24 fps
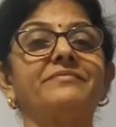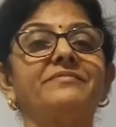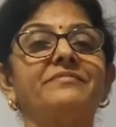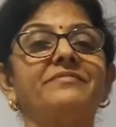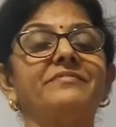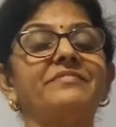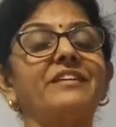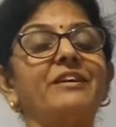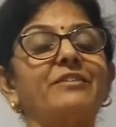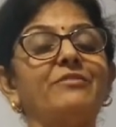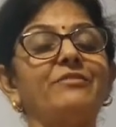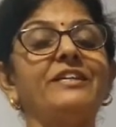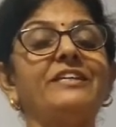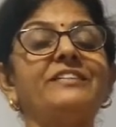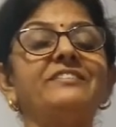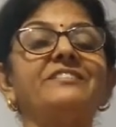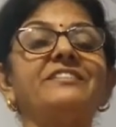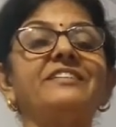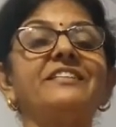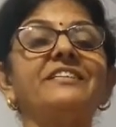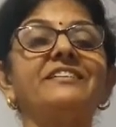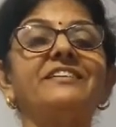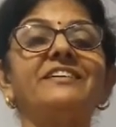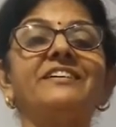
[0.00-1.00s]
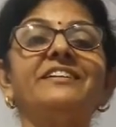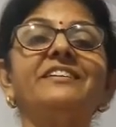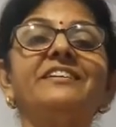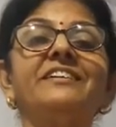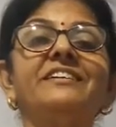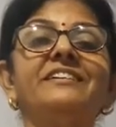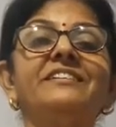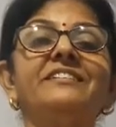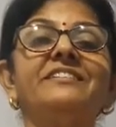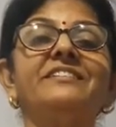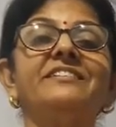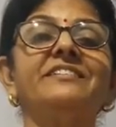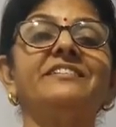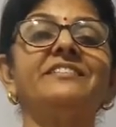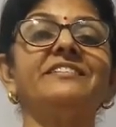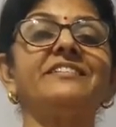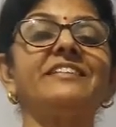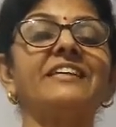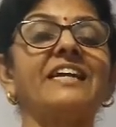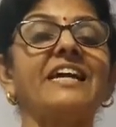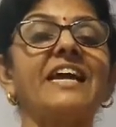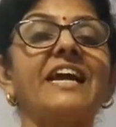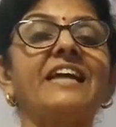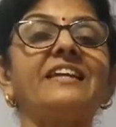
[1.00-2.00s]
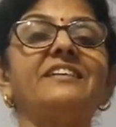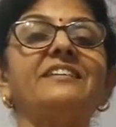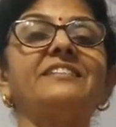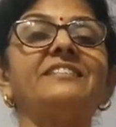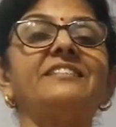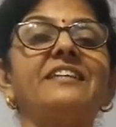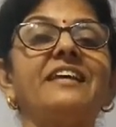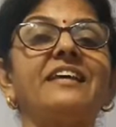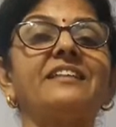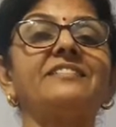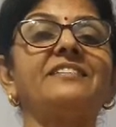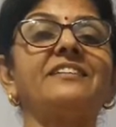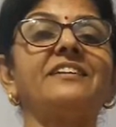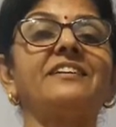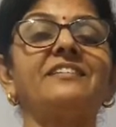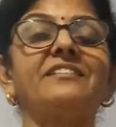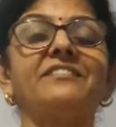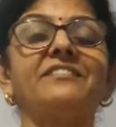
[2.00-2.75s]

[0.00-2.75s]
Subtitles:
Now let's see the second stanza.